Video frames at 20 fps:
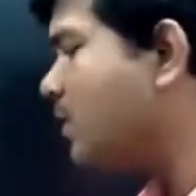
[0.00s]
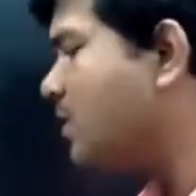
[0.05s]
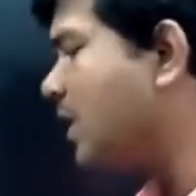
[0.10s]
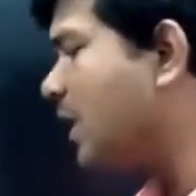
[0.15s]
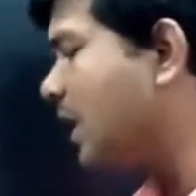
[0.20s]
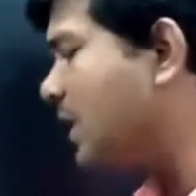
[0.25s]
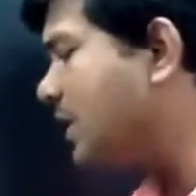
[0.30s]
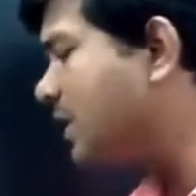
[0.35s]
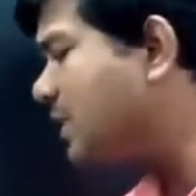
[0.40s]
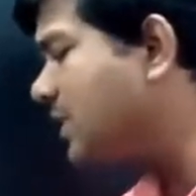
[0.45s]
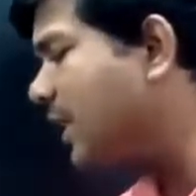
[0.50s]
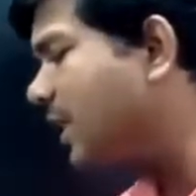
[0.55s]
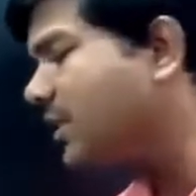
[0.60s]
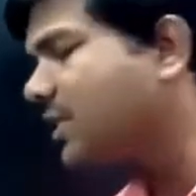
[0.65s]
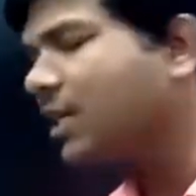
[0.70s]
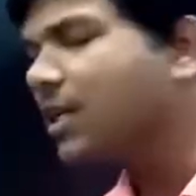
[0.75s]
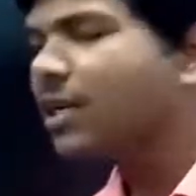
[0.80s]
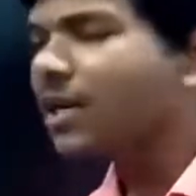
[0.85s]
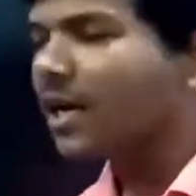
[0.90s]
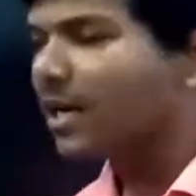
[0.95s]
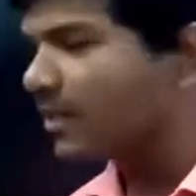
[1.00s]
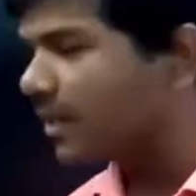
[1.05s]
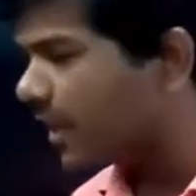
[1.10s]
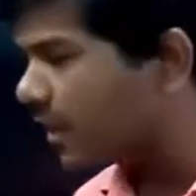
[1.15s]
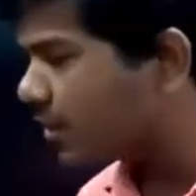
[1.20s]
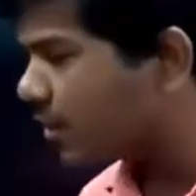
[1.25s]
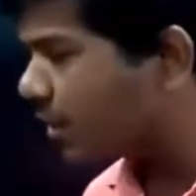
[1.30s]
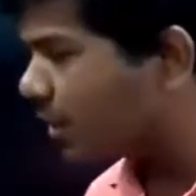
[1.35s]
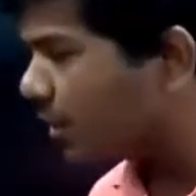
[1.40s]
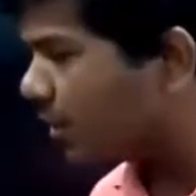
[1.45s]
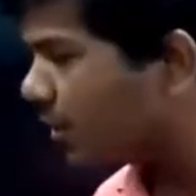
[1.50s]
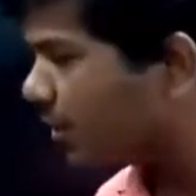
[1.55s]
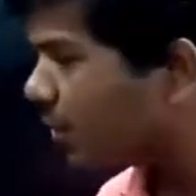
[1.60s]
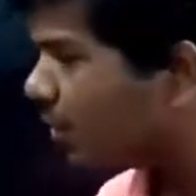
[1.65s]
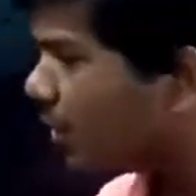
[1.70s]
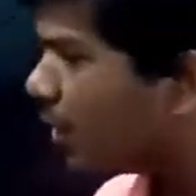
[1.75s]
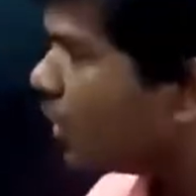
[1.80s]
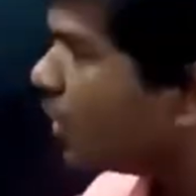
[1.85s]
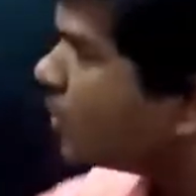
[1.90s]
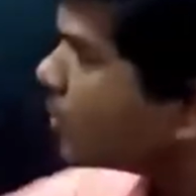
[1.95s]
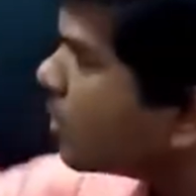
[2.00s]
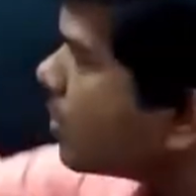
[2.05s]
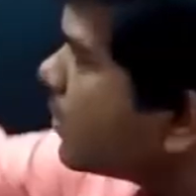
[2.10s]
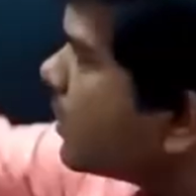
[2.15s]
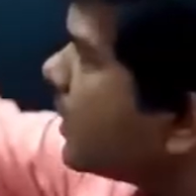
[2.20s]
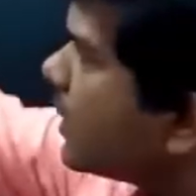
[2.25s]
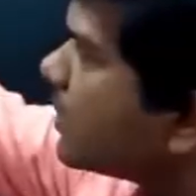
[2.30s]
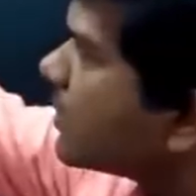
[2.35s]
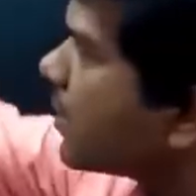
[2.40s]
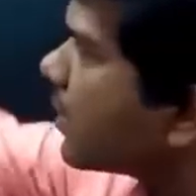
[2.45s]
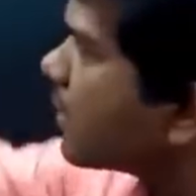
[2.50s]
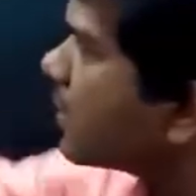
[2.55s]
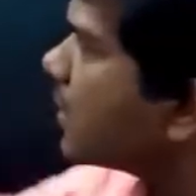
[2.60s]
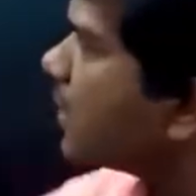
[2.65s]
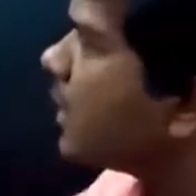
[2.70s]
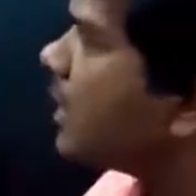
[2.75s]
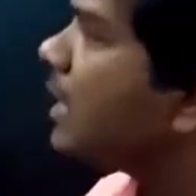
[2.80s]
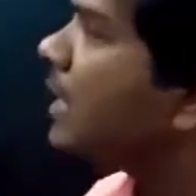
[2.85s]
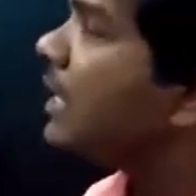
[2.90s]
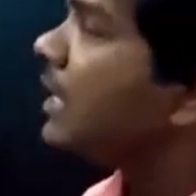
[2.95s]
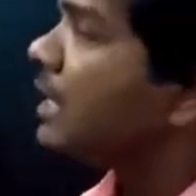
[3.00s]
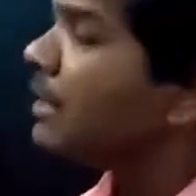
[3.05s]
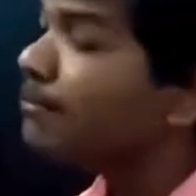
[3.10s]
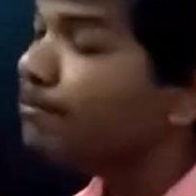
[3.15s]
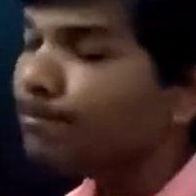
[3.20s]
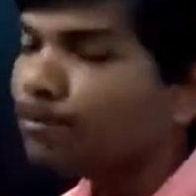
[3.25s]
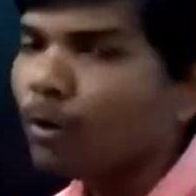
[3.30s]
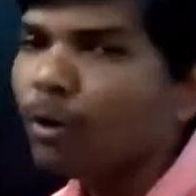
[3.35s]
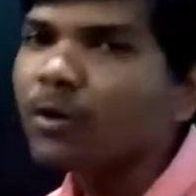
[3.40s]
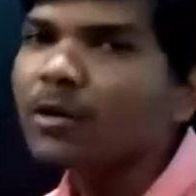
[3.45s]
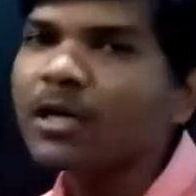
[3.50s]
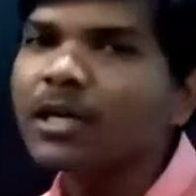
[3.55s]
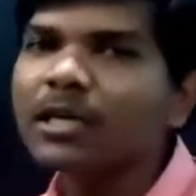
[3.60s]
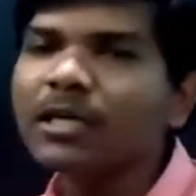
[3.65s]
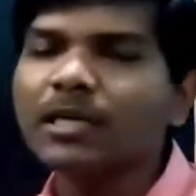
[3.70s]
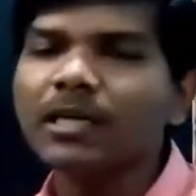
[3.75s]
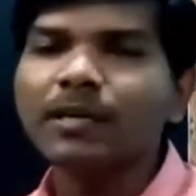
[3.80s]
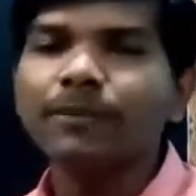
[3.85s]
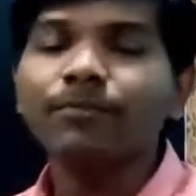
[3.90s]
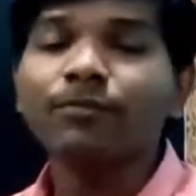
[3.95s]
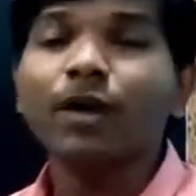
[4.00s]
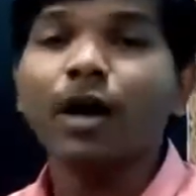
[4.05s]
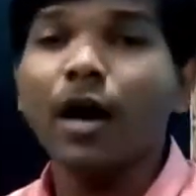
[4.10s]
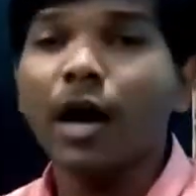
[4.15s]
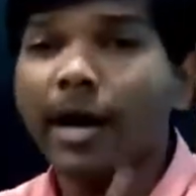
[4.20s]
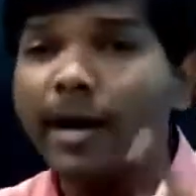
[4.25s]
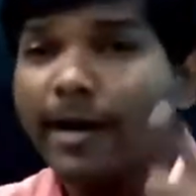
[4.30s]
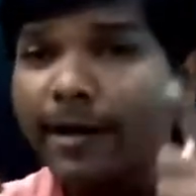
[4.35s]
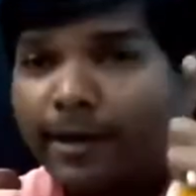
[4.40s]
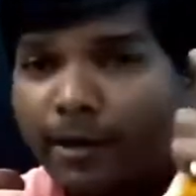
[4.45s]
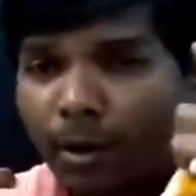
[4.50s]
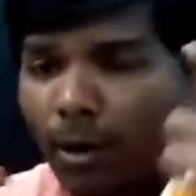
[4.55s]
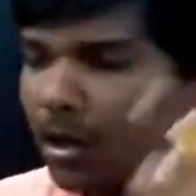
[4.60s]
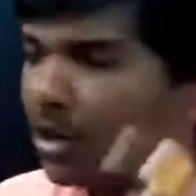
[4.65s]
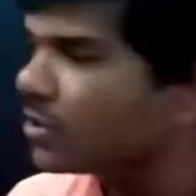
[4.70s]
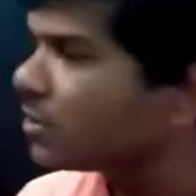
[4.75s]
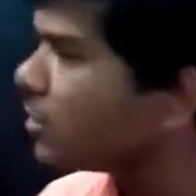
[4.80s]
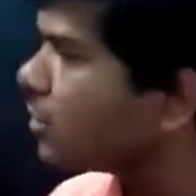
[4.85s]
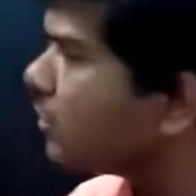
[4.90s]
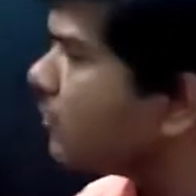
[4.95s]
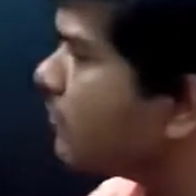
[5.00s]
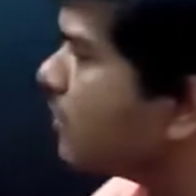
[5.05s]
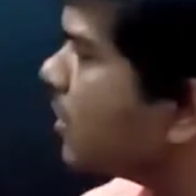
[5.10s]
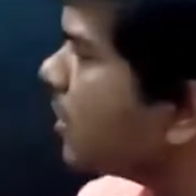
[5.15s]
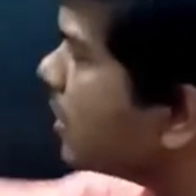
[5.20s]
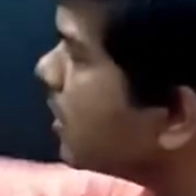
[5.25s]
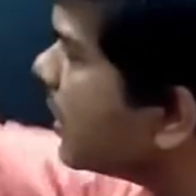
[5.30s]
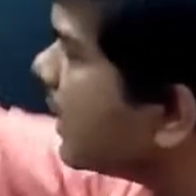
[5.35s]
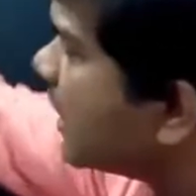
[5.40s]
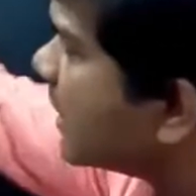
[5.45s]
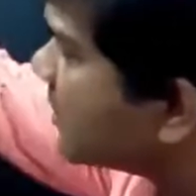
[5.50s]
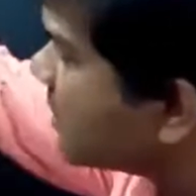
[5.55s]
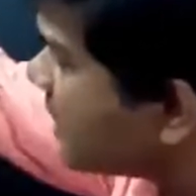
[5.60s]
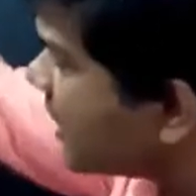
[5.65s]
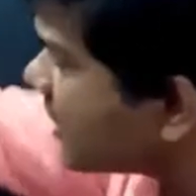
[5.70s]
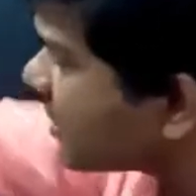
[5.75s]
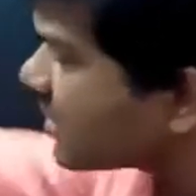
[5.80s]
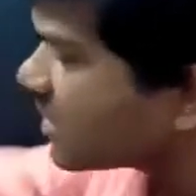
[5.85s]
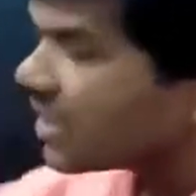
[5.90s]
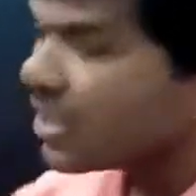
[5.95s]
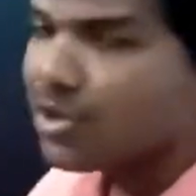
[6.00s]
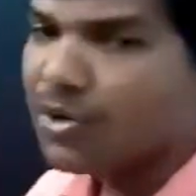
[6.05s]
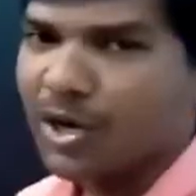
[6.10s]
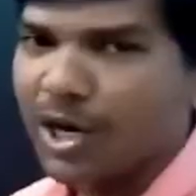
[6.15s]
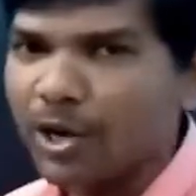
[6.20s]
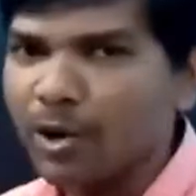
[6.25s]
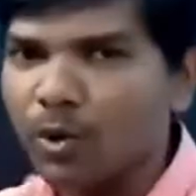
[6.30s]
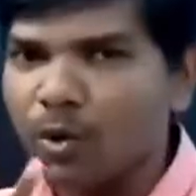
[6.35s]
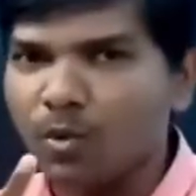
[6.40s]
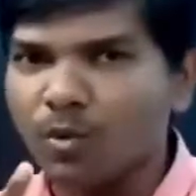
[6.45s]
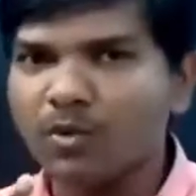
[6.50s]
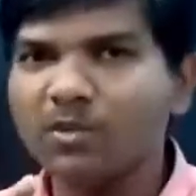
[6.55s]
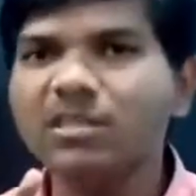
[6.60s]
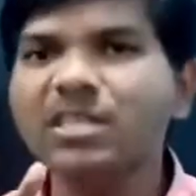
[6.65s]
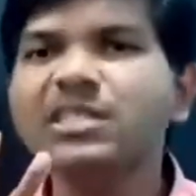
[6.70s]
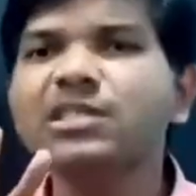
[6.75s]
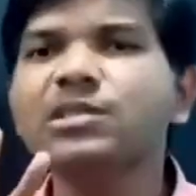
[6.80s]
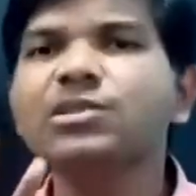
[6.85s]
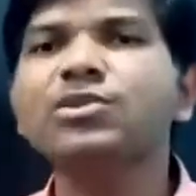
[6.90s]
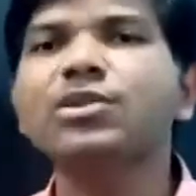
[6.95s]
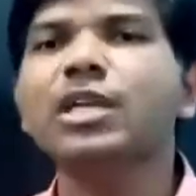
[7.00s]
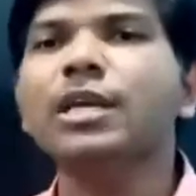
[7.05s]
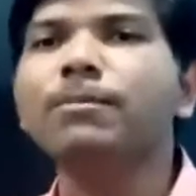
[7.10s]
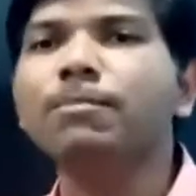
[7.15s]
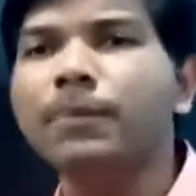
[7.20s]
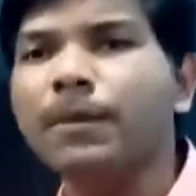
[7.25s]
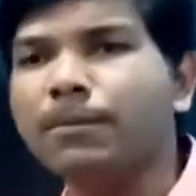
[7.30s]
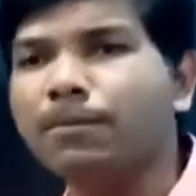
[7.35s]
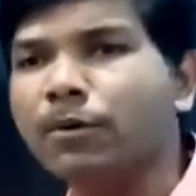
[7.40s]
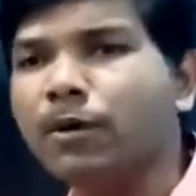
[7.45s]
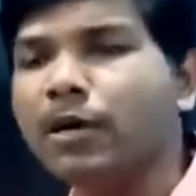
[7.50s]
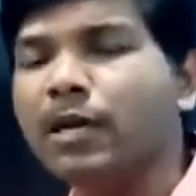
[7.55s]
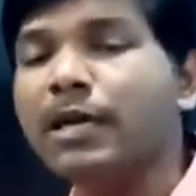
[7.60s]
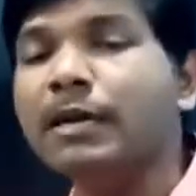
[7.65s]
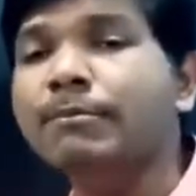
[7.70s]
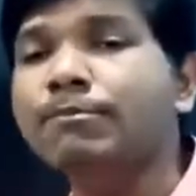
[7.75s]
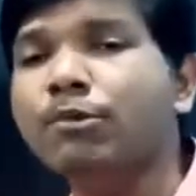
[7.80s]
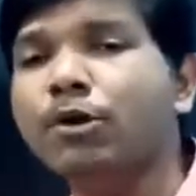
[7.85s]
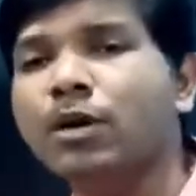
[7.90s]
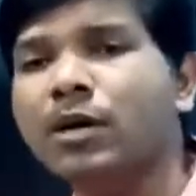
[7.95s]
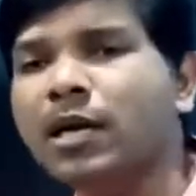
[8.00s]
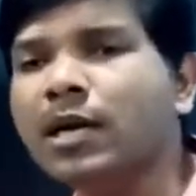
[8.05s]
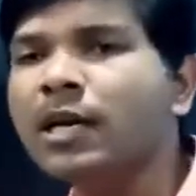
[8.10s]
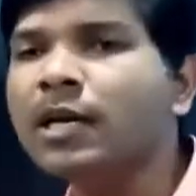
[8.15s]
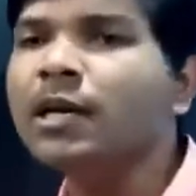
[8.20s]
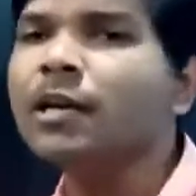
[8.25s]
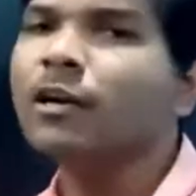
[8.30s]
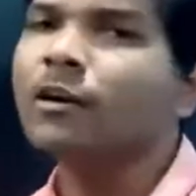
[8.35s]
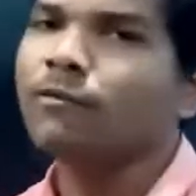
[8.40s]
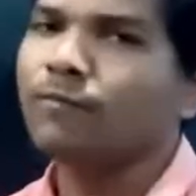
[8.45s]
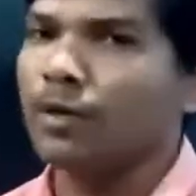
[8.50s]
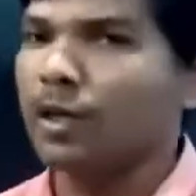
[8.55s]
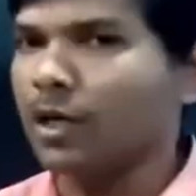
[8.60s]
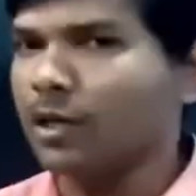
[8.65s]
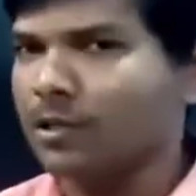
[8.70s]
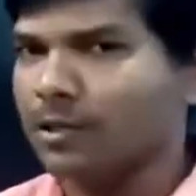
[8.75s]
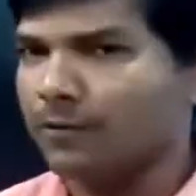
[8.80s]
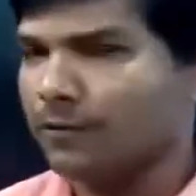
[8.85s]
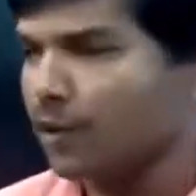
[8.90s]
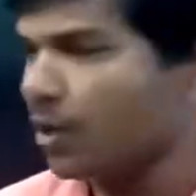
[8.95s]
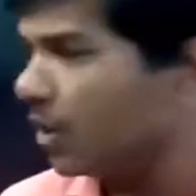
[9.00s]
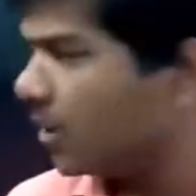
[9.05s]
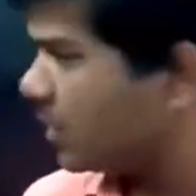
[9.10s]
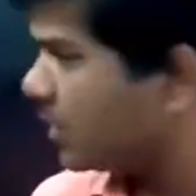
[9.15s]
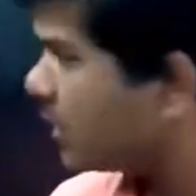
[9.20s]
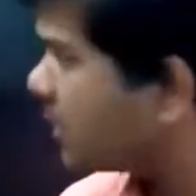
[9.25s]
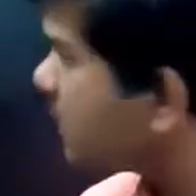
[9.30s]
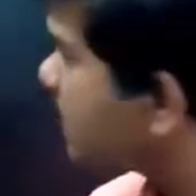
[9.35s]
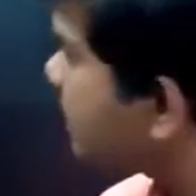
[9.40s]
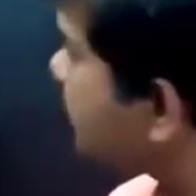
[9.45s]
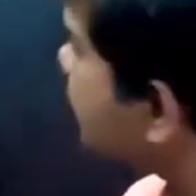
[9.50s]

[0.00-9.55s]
the legislature and the executive. So these are the important ideology of this trio, these three people, important philosophers.